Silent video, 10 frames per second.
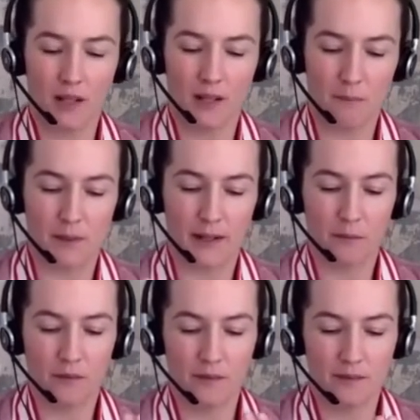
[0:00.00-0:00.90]
I play
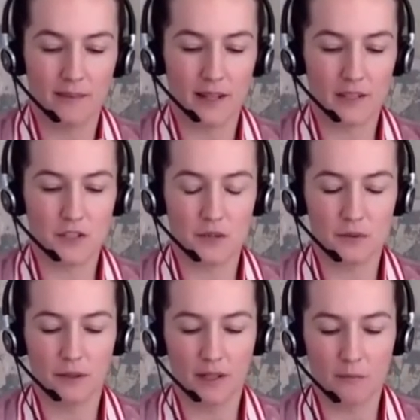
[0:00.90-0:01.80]
with the
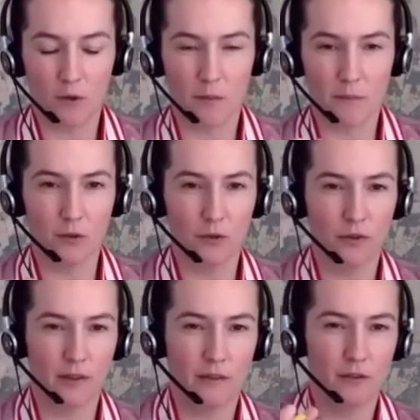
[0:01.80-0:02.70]
statue and Mohammed
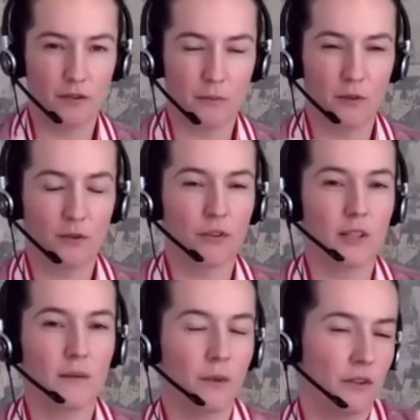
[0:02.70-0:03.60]
Hussen, that the Germans
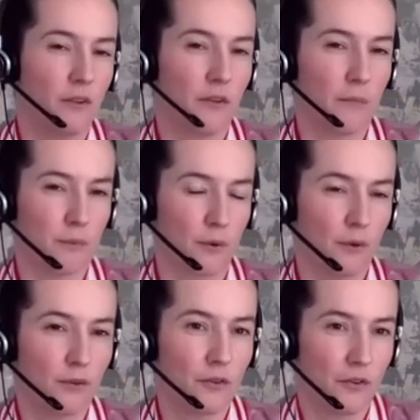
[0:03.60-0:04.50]
really wanted the
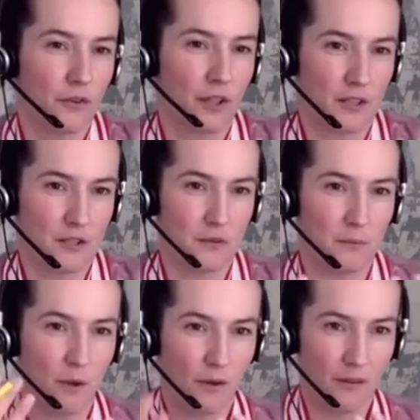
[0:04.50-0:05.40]
bronze statue
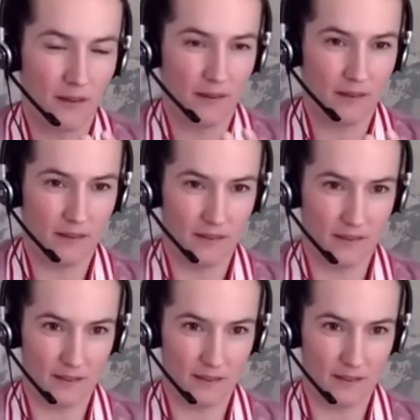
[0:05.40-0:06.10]
more than the